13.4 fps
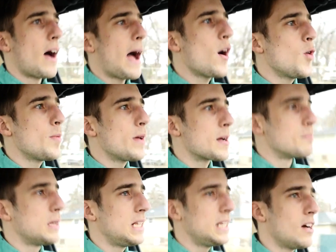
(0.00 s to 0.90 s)
I will be
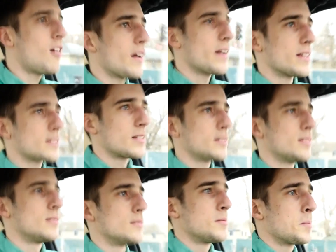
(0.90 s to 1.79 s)
completely honest.
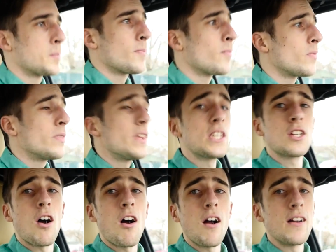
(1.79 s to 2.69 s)
This
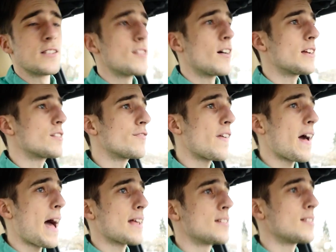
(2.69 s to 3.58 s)
car is not as
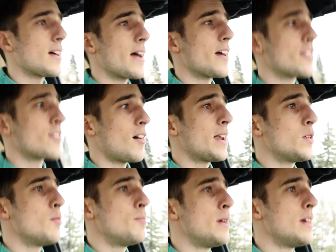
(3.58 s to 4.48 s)
fast as I thought it
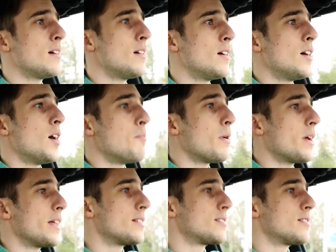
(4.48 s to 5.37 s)
would be,
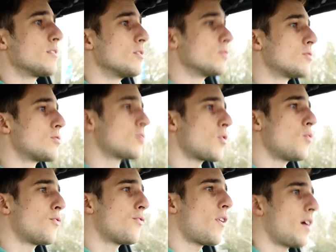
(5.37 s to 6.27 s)
but it's
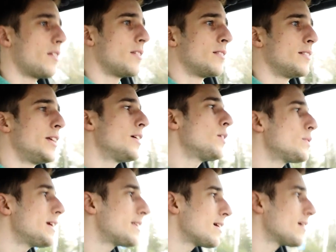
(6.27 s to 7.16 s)
so fun. You don't
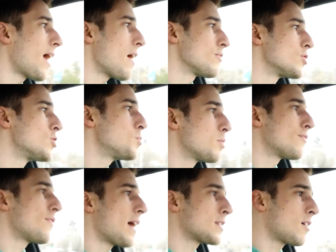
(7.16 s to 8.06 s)
need to have a super
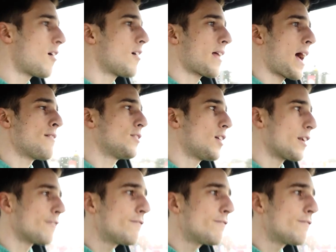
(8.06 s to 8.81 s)
fast car to have a lot of